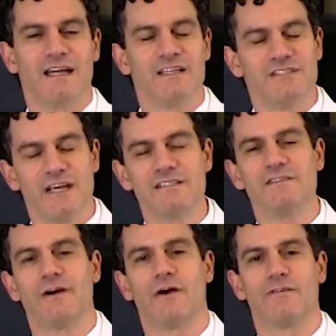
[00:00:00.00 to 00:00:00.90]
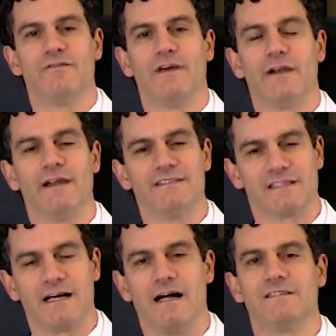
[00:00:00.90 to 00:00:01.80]
Congestive heart failure is a
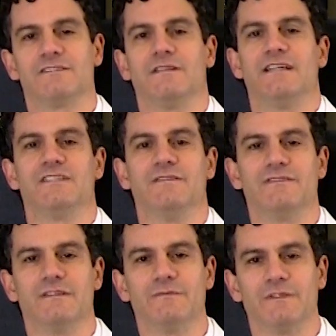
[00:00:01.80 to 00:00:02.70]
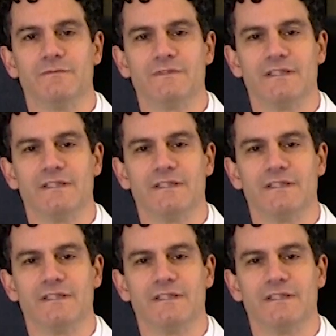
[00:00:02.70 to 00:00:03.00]
constellation of symptoms.